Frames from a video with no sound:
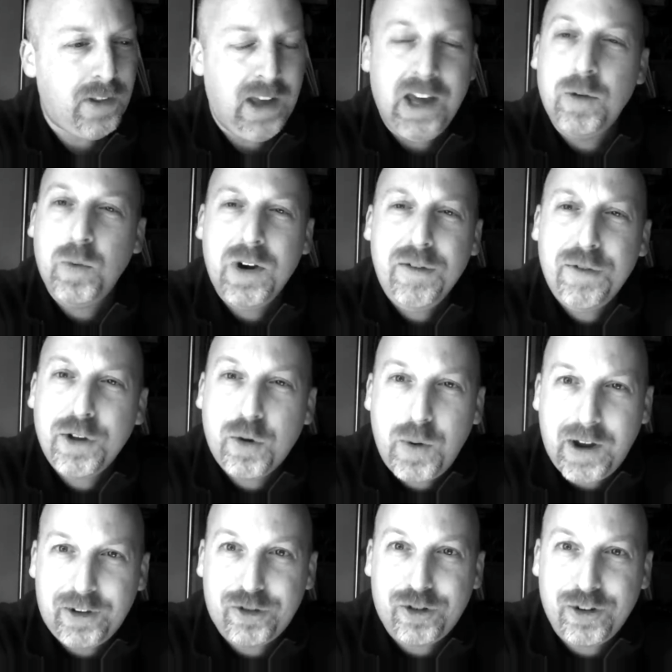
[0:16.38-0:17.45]
And one of the
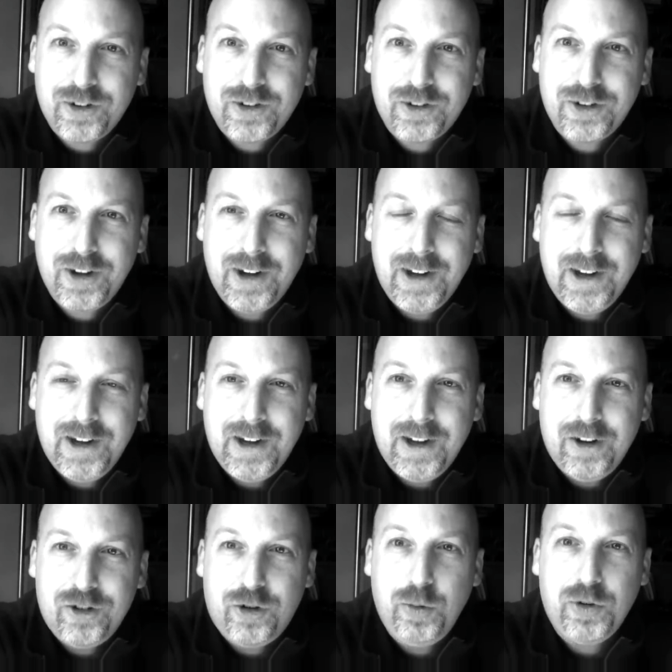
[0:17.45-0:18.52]
questions
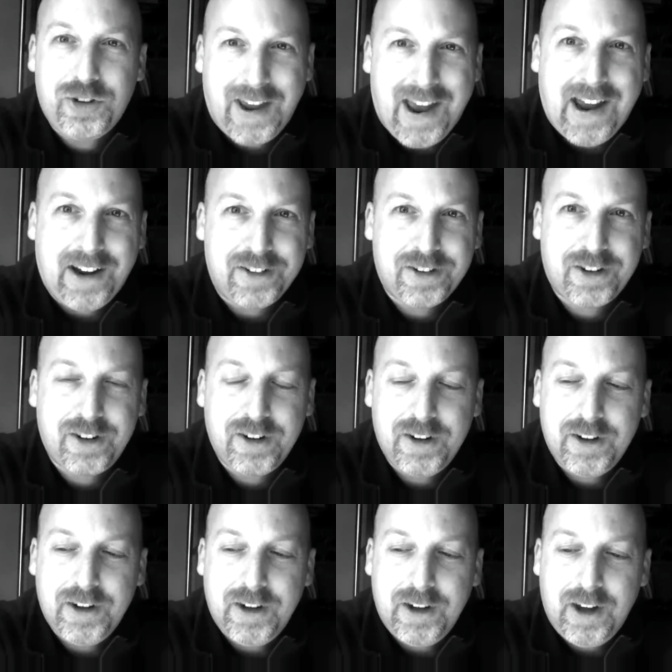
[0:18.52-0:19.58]
she was asked
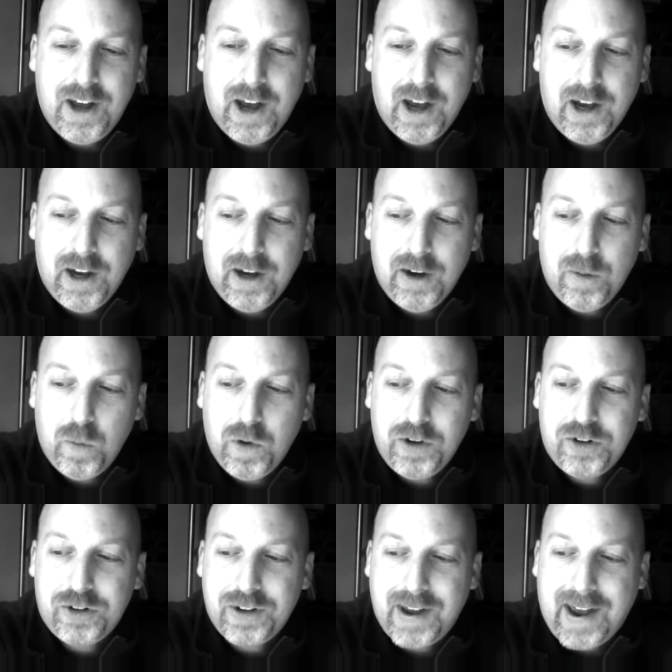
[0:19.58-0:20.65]

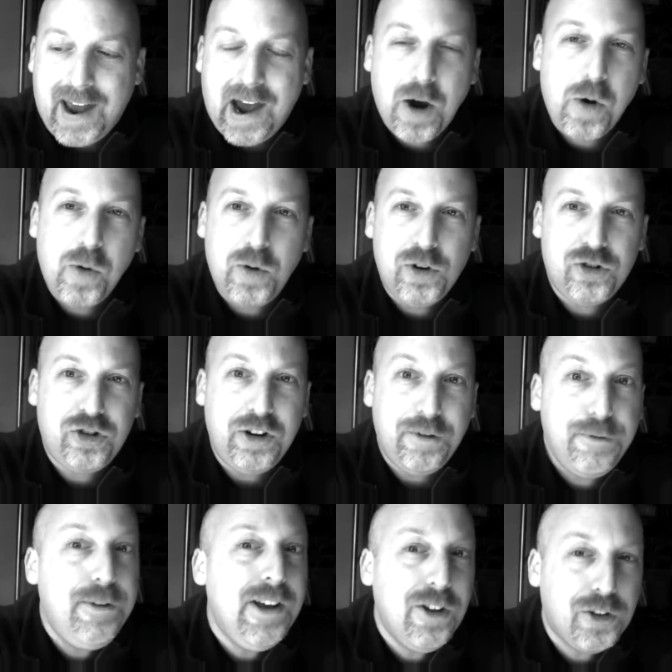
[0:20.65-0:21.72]
was how she
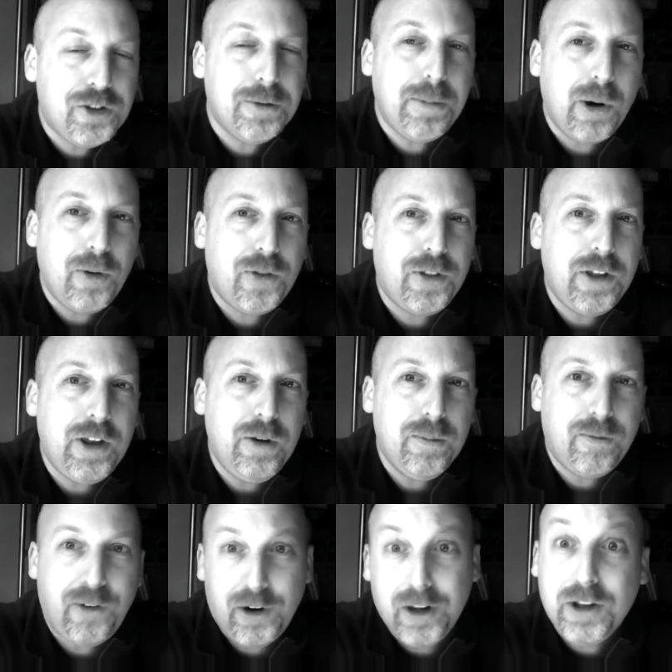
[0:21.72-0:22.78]
feels about the
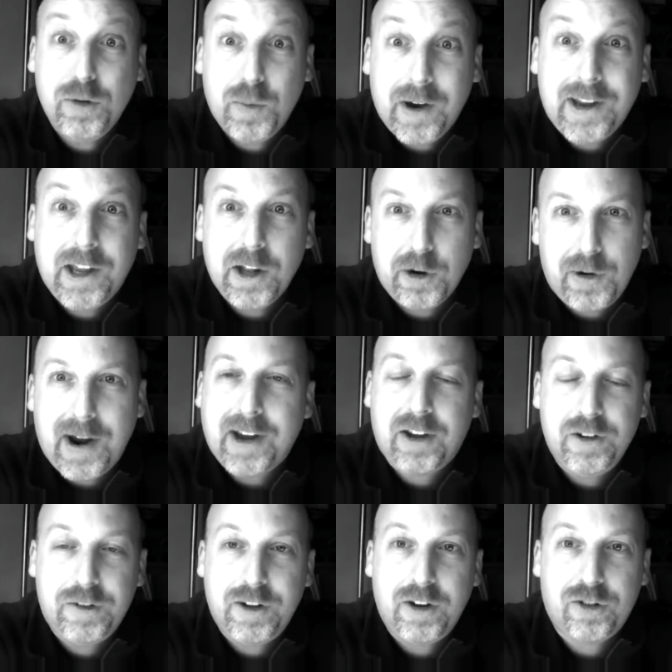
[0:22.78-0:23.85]
fairly regular
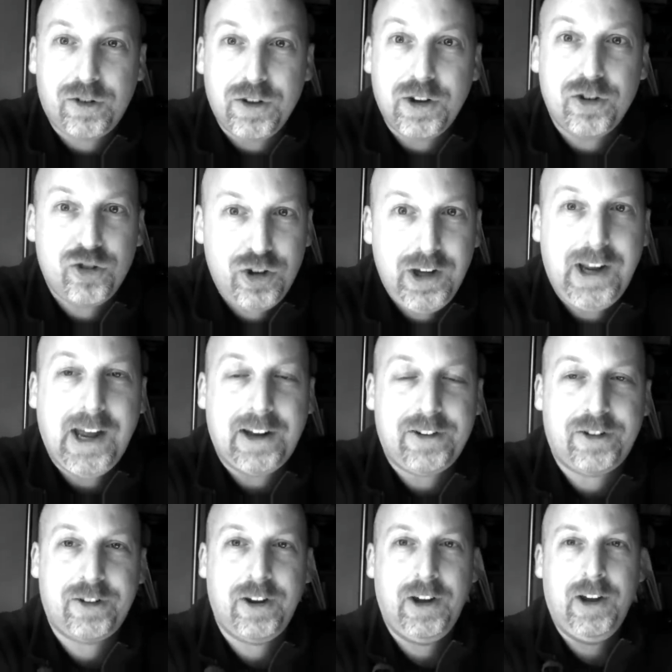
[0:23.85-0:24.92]
accusation that she
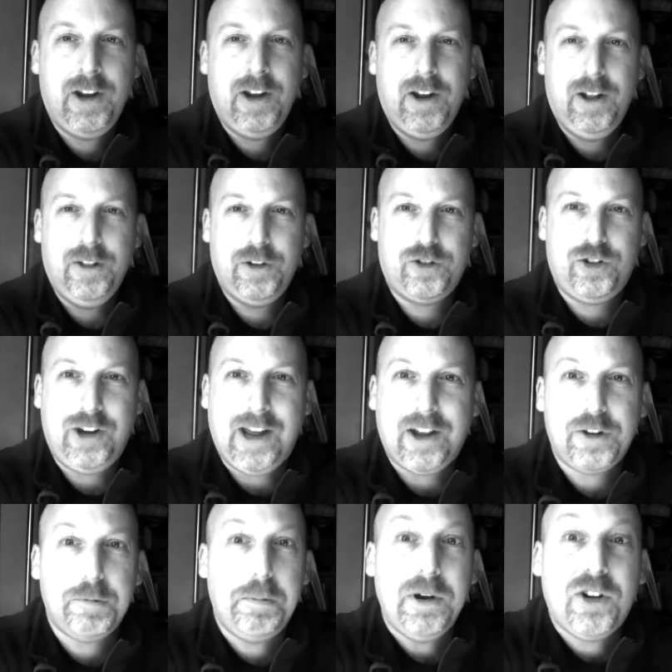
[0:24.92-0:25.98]
gets, that she
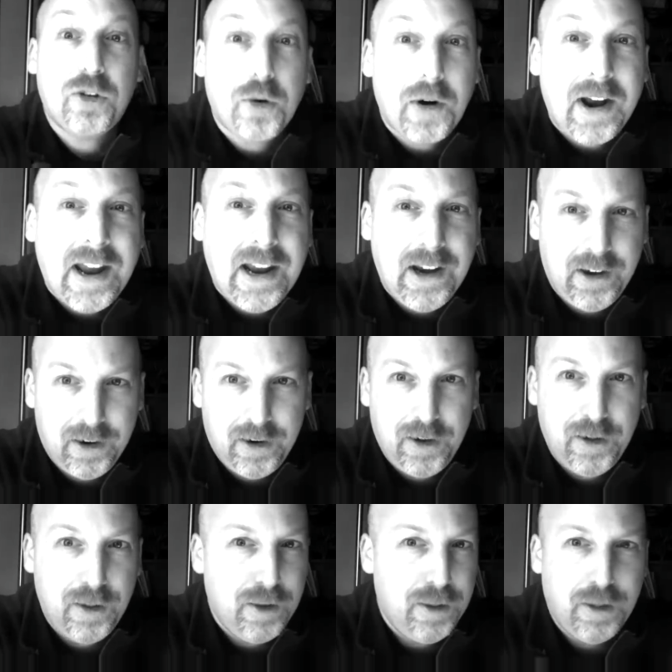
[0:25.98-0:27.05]
has betrayed
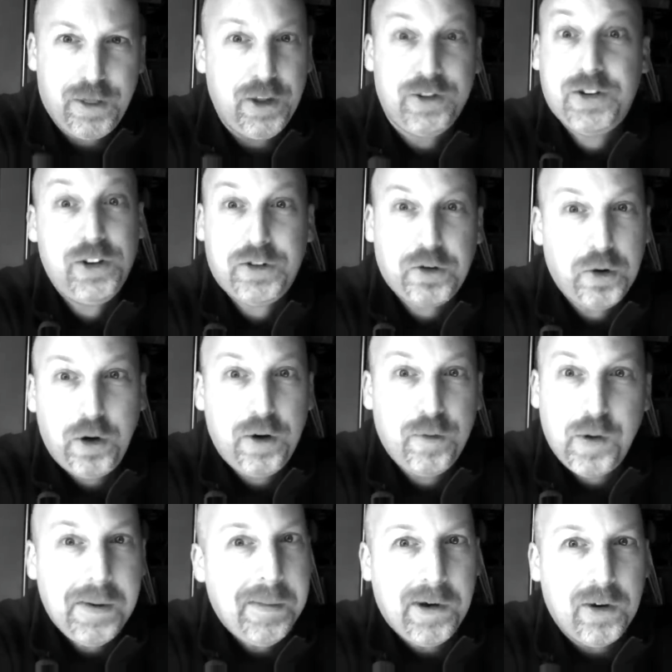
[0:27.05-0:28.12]
the sisterhood
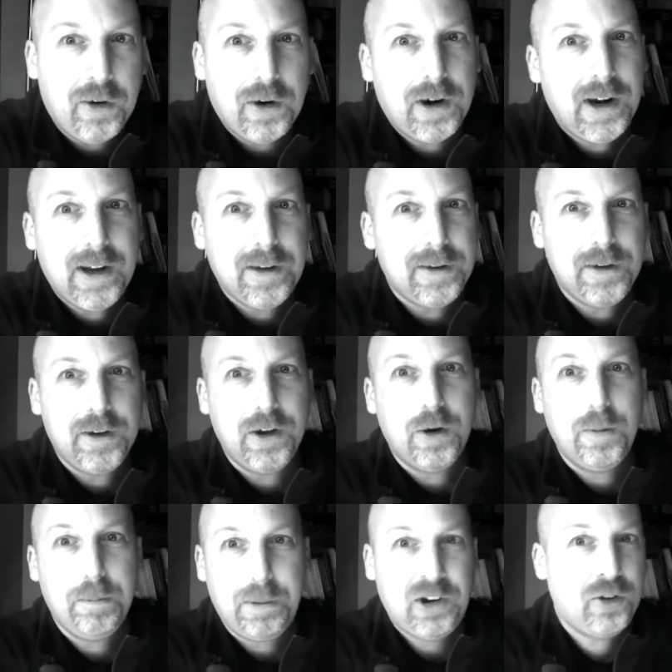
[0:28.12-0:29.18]
of women, or, you
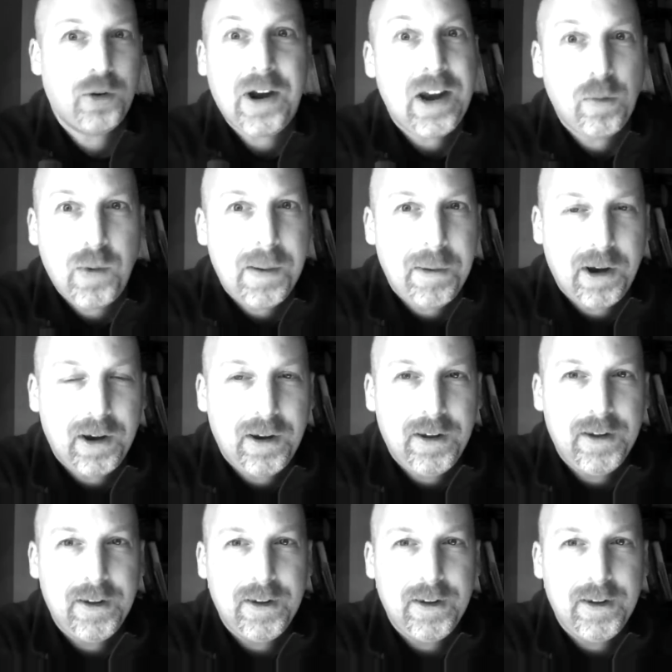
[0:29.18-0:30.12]
know, betrayed women.